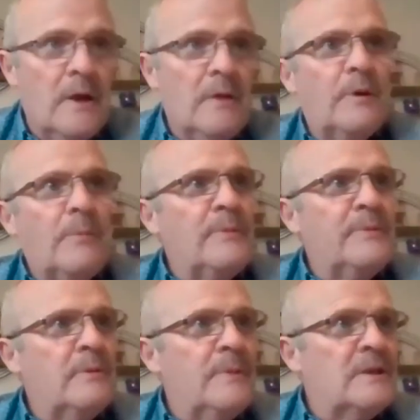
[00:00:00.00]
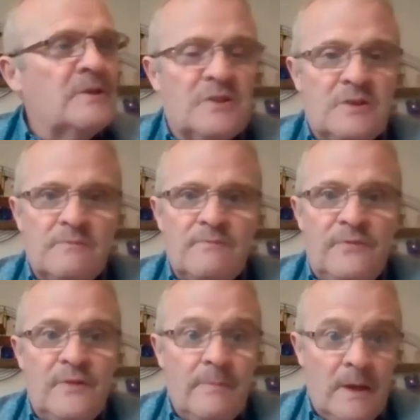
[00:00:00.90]
probably the biggest
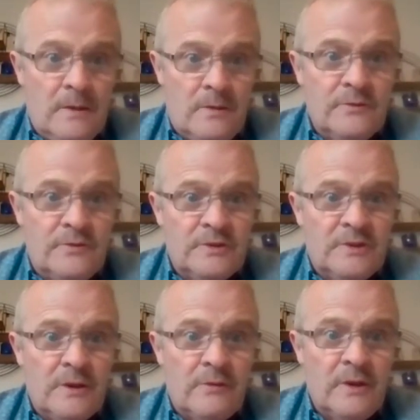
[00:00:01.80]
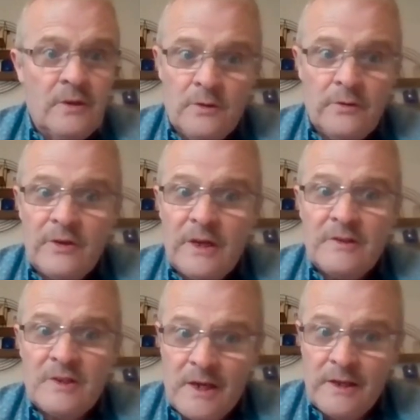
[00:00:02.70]
female country singer in the country
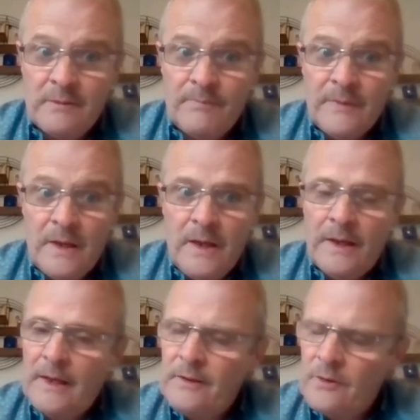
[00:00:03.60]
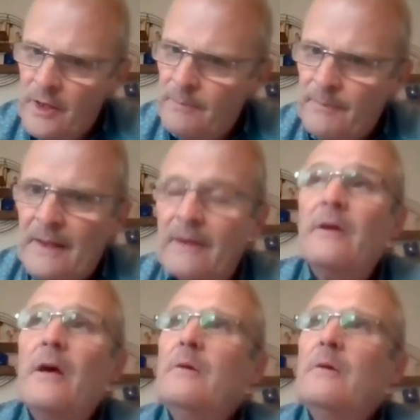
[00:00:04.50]
at the time, and had a great band.